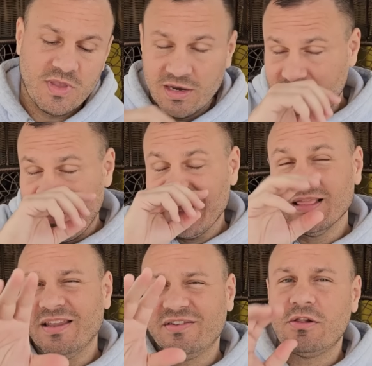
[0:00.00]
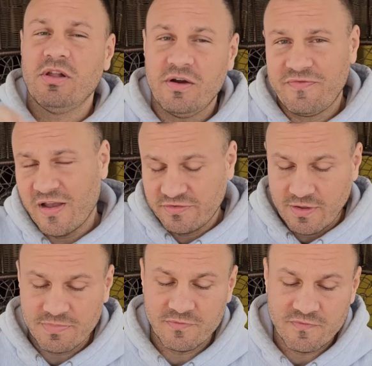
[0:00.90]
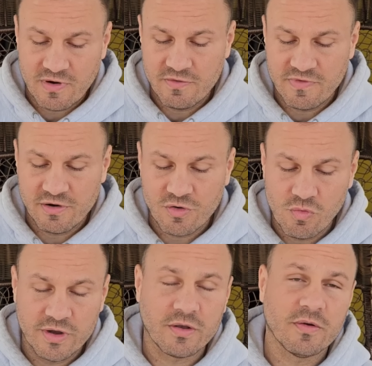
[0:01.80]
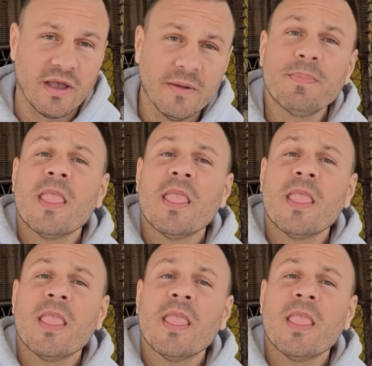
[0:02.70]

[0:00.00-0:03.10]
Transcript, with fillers: Okay, Dan, let's clarify something very, very quick, okay?